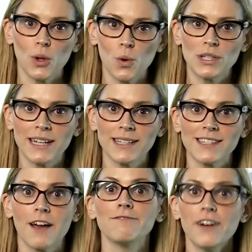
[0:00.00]
audience,
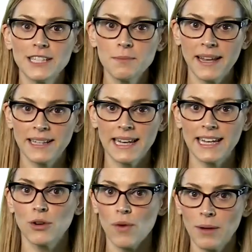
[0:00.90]
fundamentally
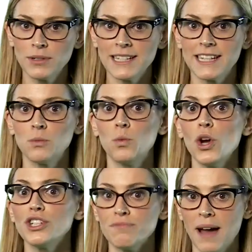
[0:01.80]
grounded in
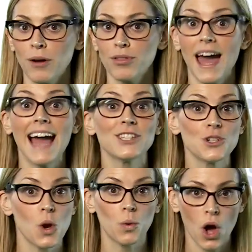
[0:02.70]
word of mouth and
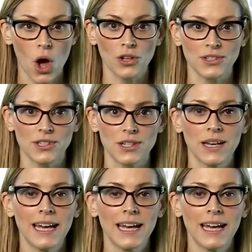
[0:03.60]
no cost.